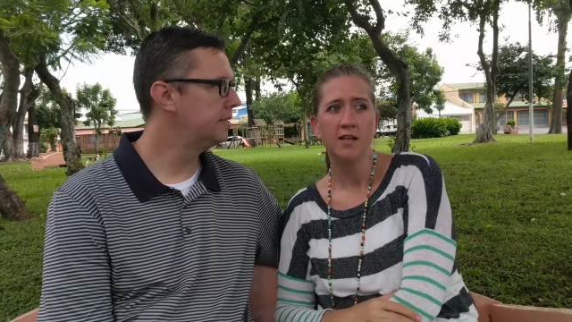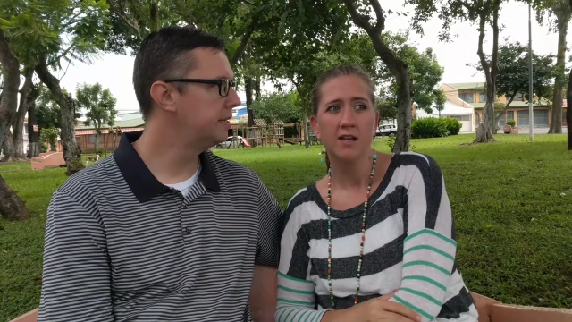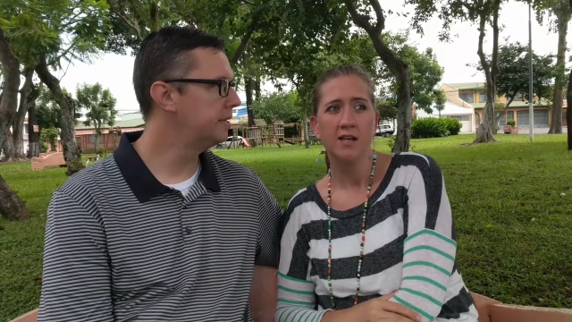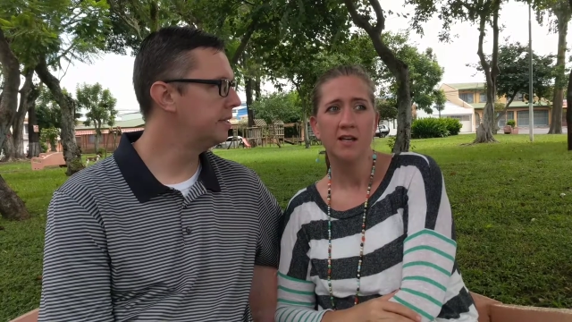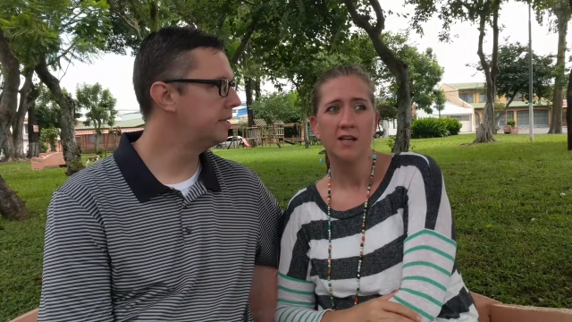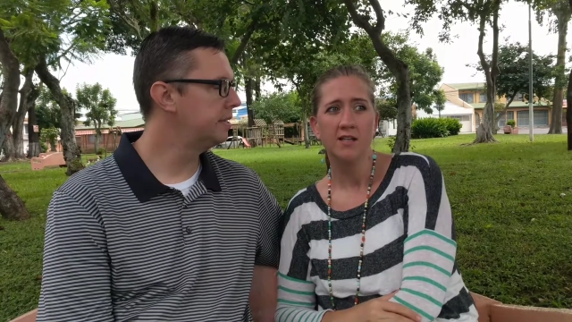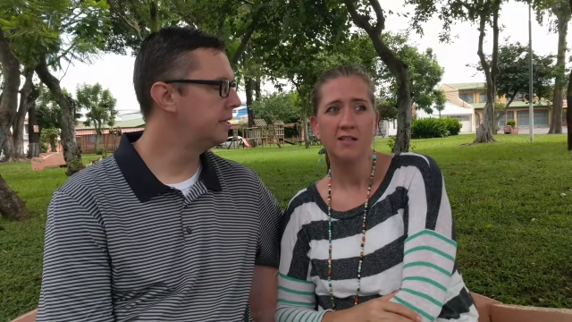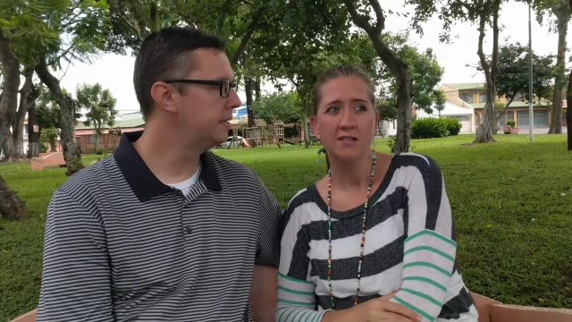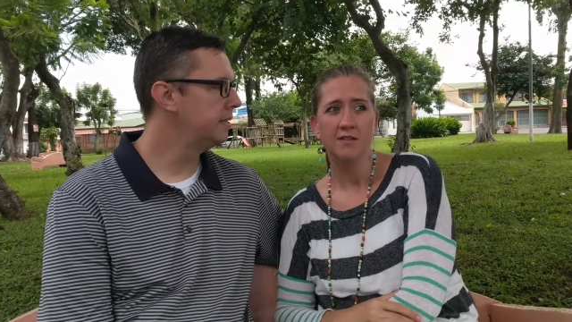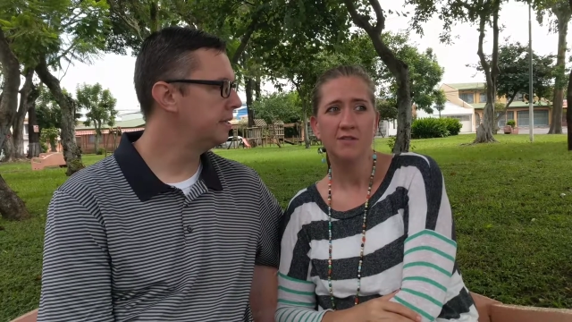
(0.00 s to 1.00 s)

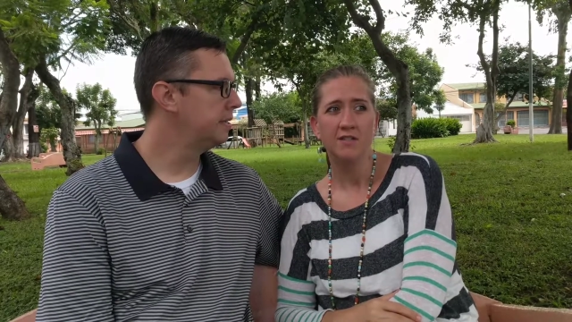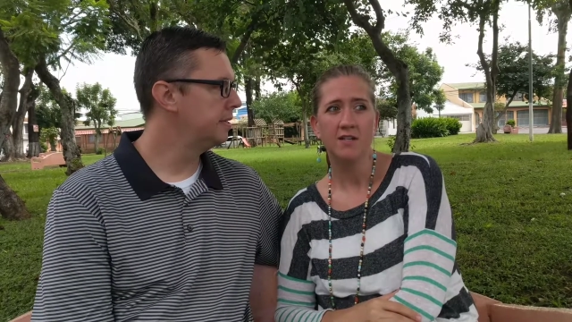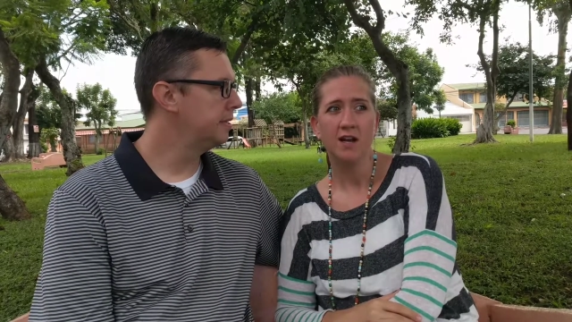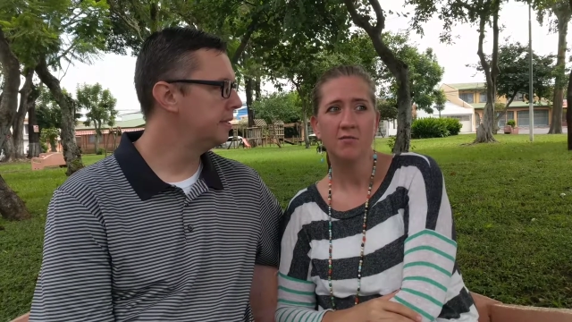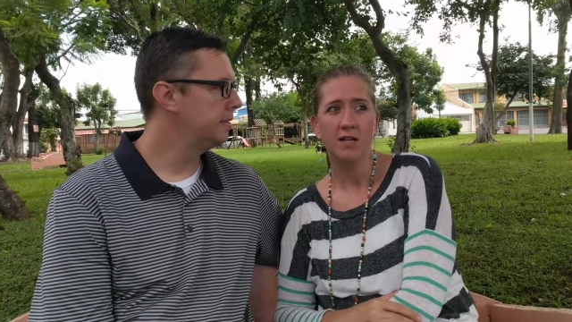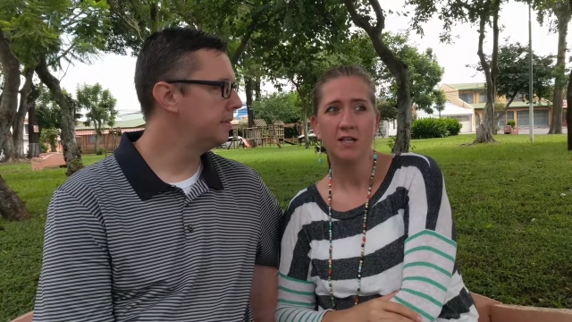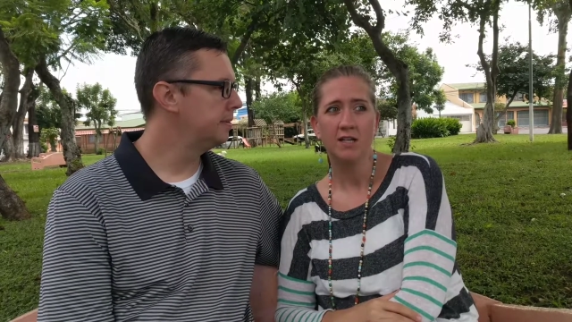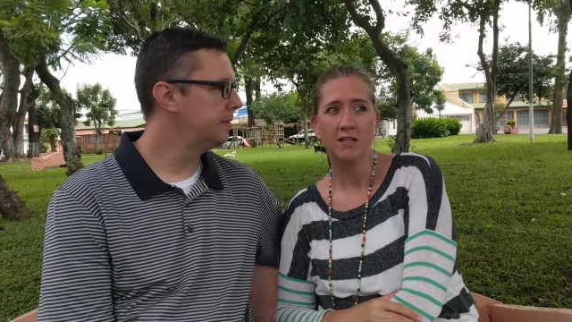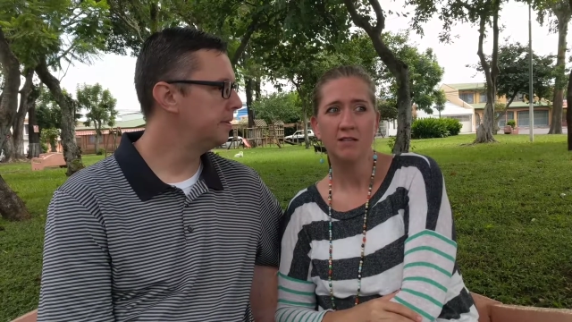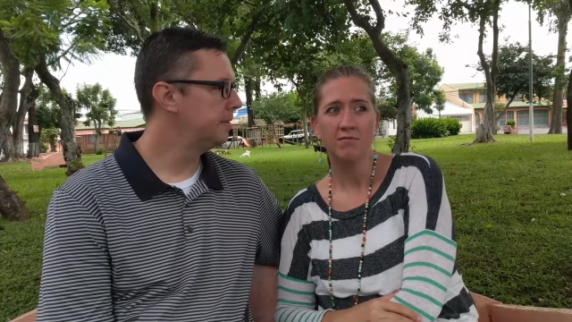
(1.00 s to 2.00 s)
Speaker 1: And if it's not
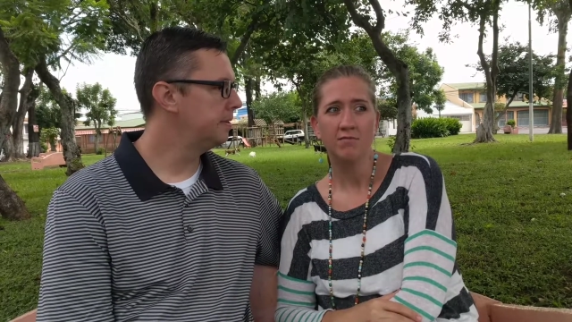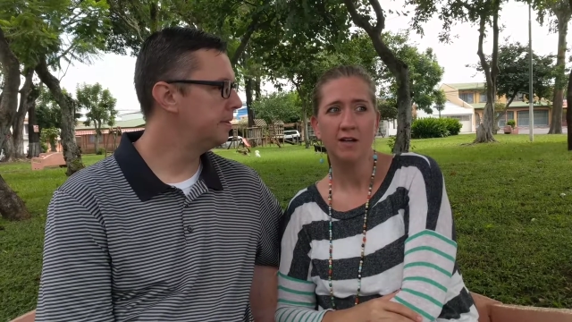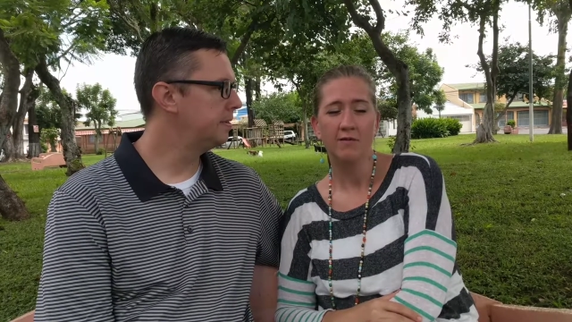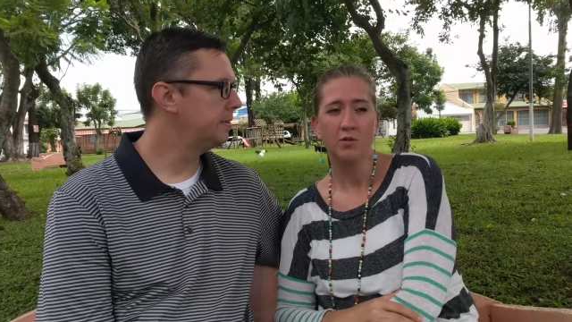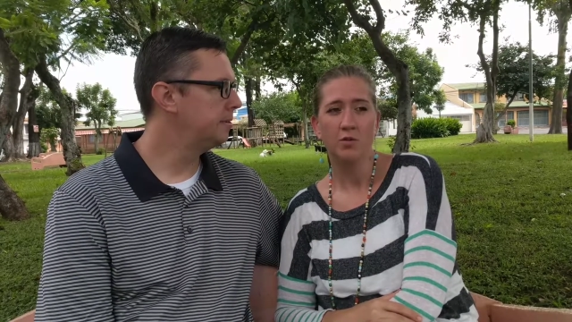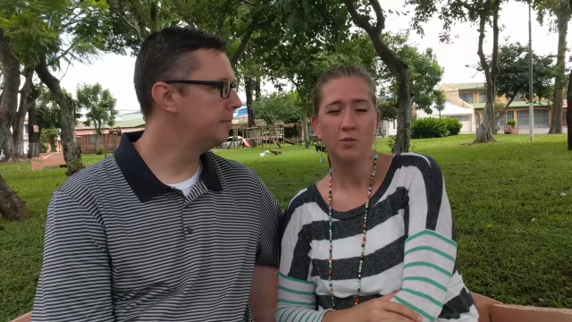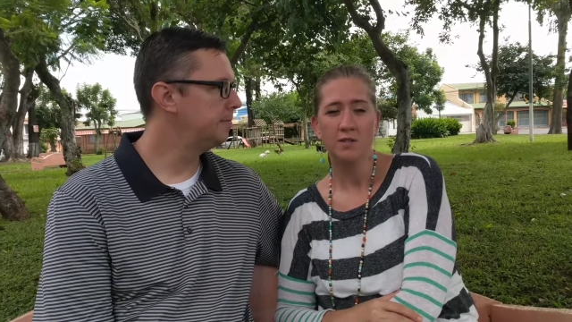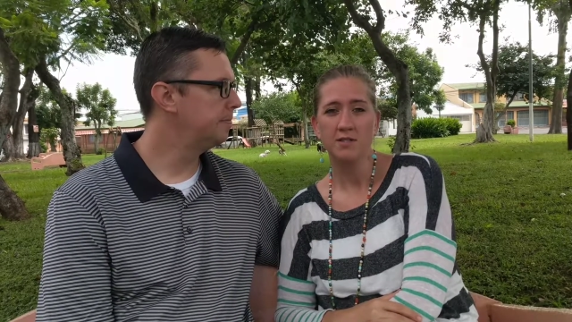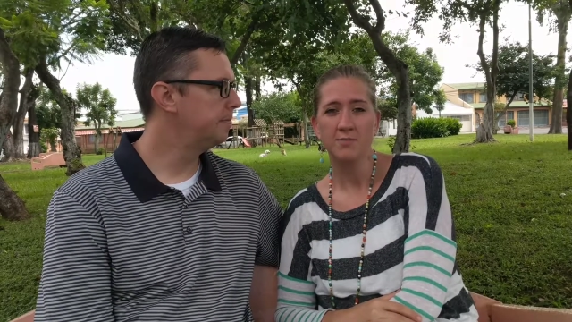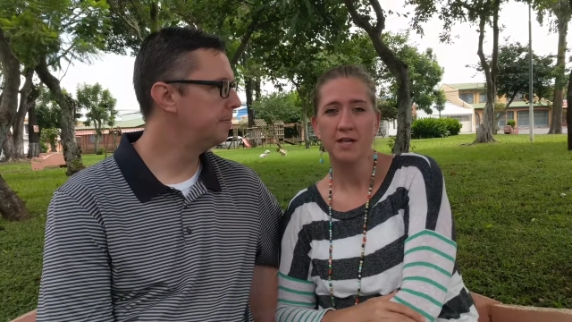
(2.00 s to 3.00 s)
raining, everyone
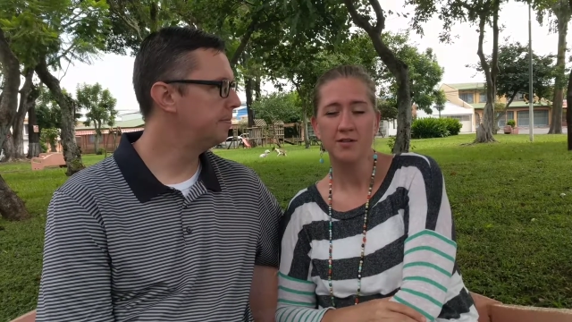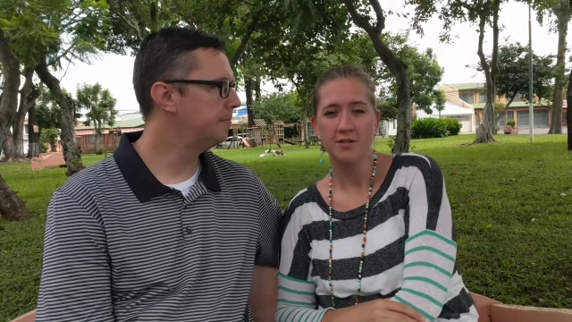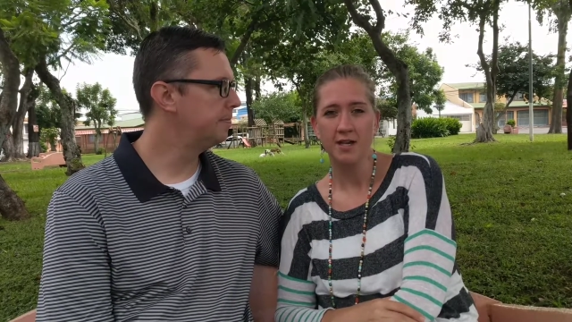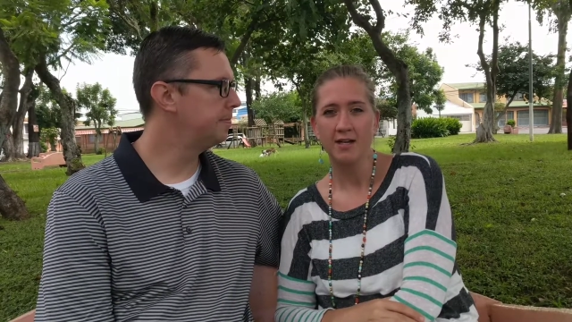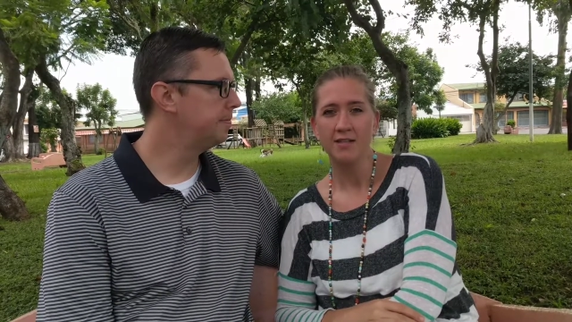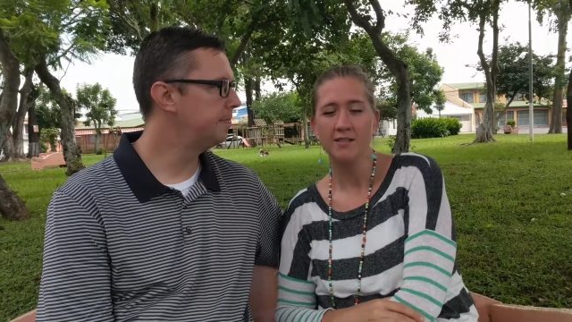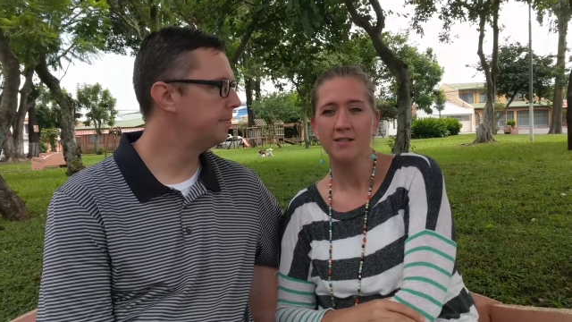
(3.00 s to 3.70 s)
wants to be outside.